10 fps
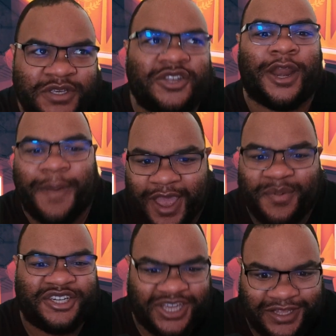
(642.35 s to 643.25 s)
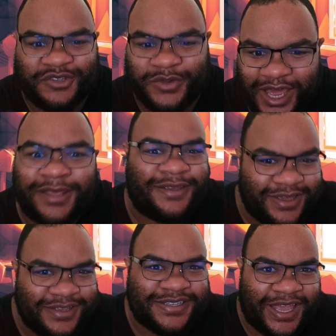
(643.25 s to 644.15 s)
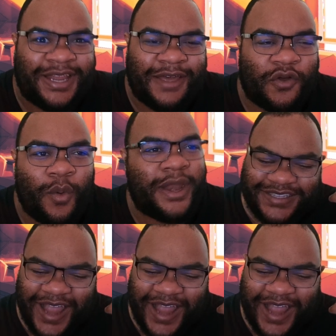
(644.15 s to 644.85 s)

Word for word: we still gotta pack a punch again. So we gotta stay in level one.